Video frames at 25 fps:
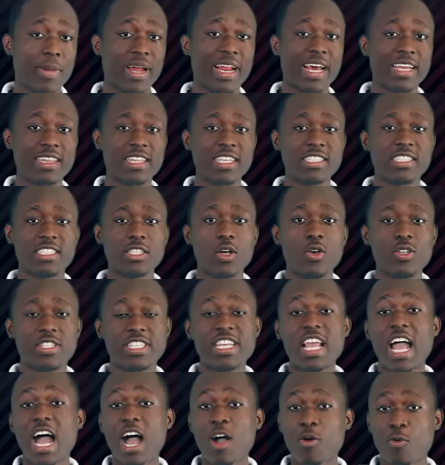But I think
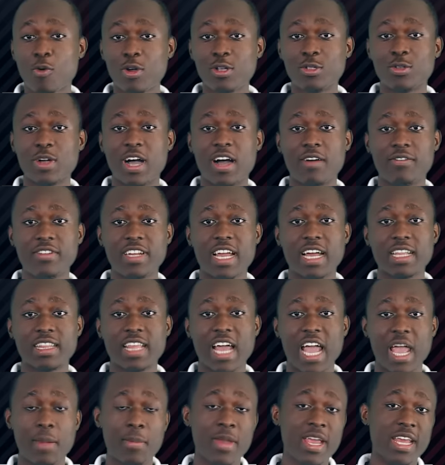Chelsea are going to have their
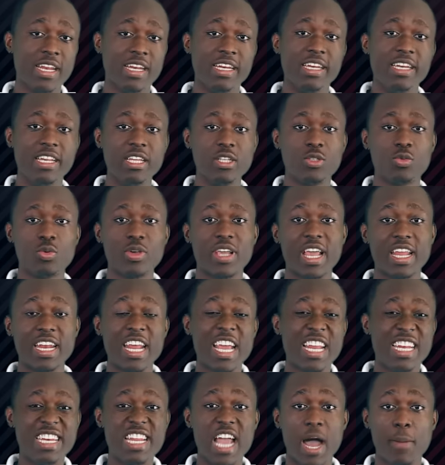time this weekend.
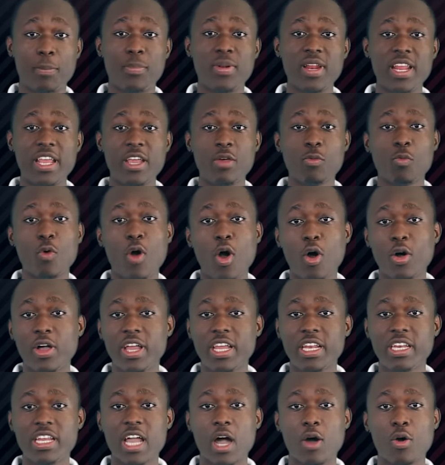They are playing well
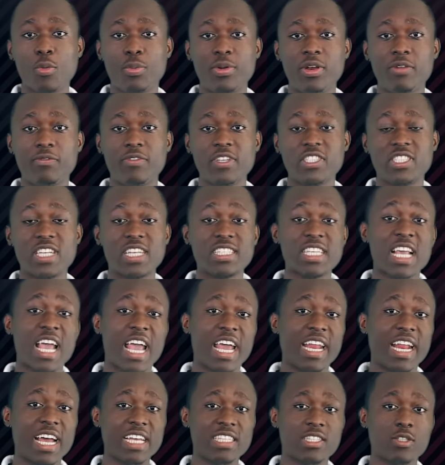in their opening fixtures,
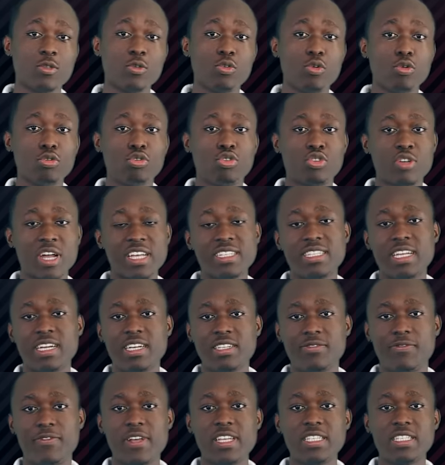and I still don't trust the
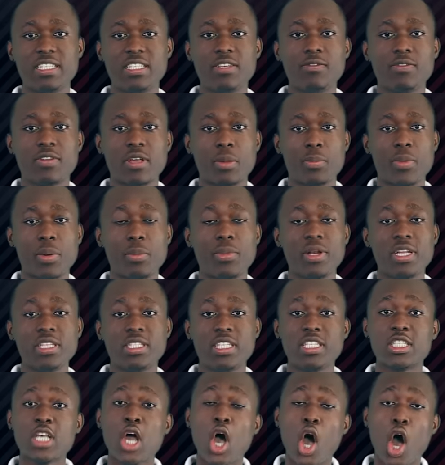defensive
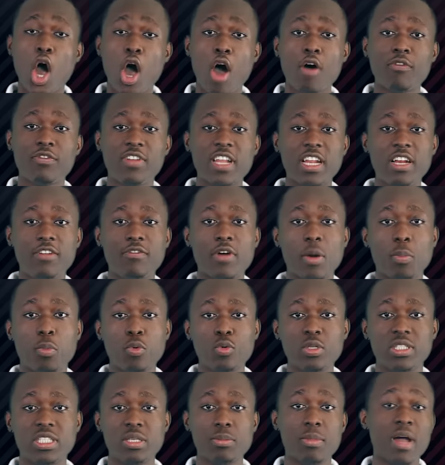capabilities of the
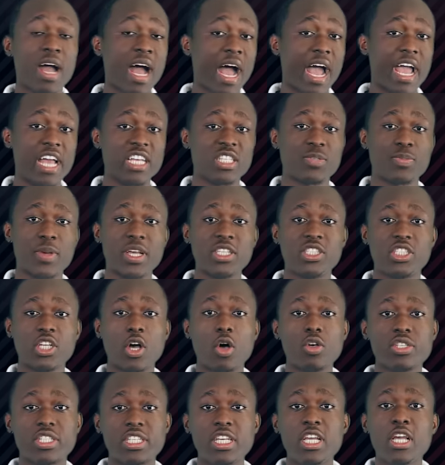Liverpool team. I expect
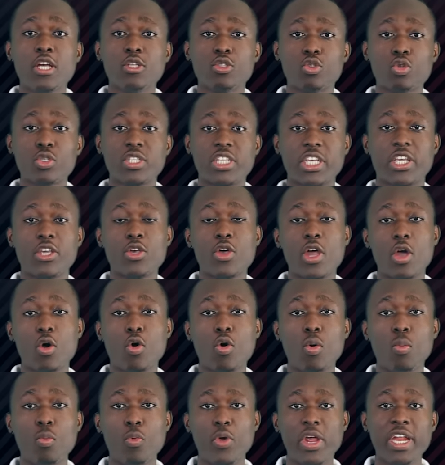Chelsea to secure a
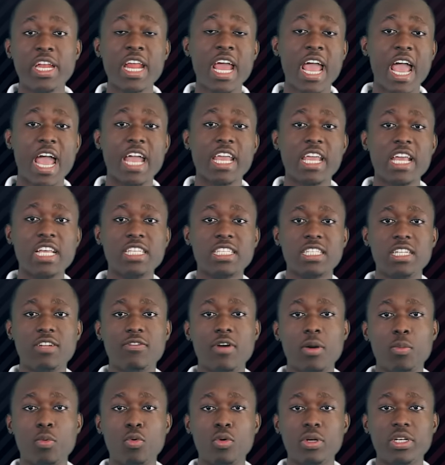home win against
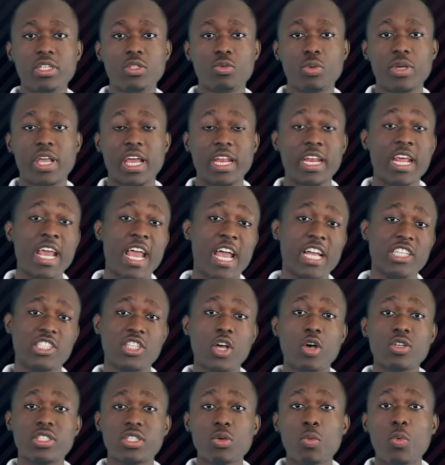Liverpool this weekend. A
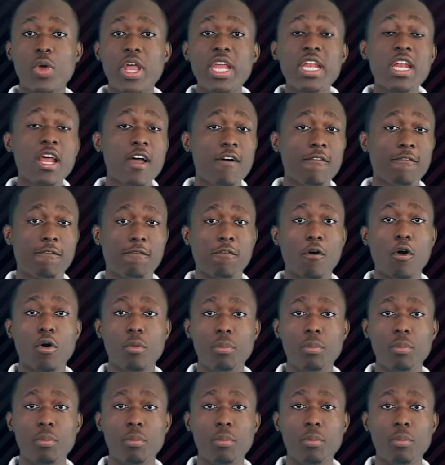Chelsea win for